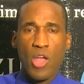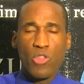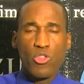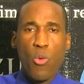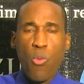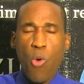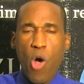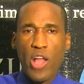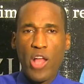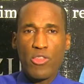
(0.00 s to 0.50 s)

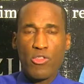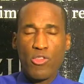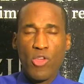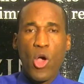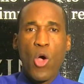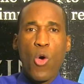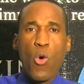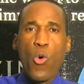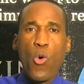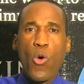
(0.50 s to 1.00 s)
the
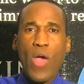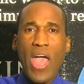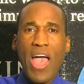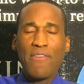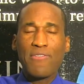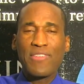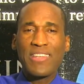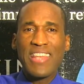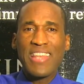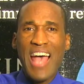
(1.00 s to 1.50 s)
ones who
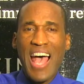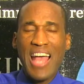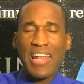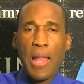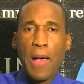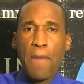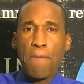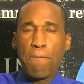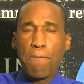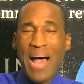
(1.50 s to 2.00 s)
have
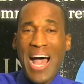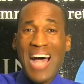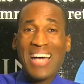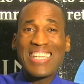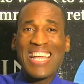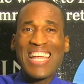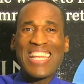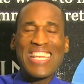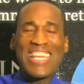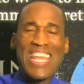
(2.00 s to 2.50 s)
not
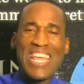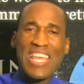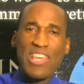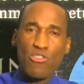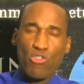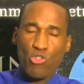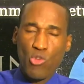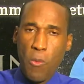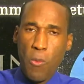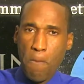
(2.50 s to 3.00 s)
bowed the
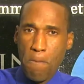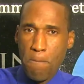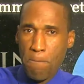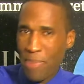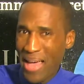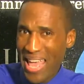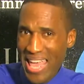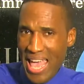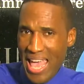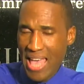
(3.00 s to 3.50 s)
knees to
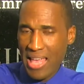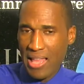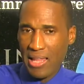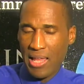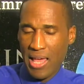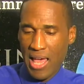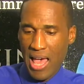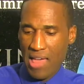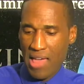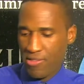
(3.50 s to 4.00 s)

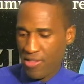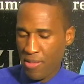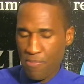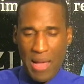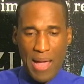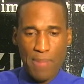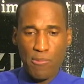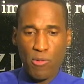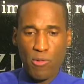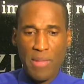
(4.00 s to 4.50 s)
Baal, as the
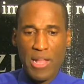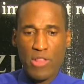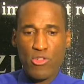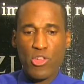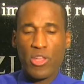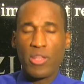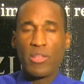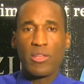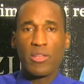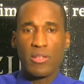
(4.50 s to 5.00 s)
Bible
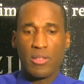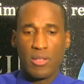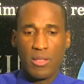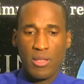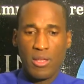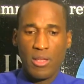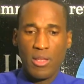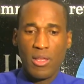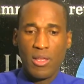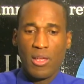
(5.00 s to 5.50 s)
mentioned
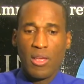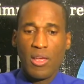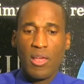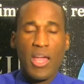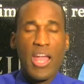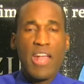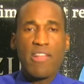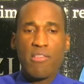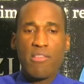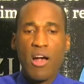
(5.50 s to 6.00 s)

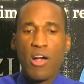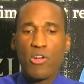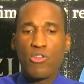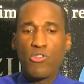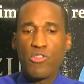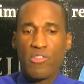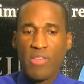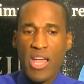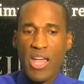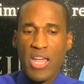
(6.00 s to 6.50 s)
it's a
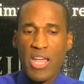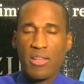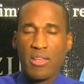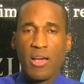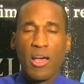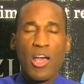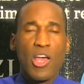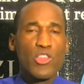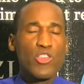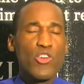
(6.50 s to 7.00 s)
crusade.
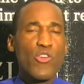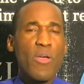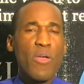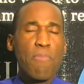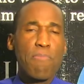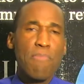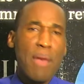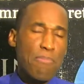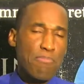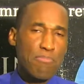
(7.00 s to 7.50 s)
You
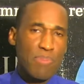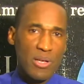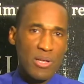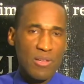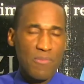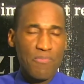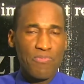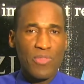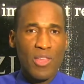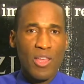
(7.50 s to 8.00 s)

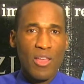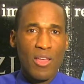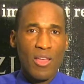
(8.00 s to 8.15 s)
remember,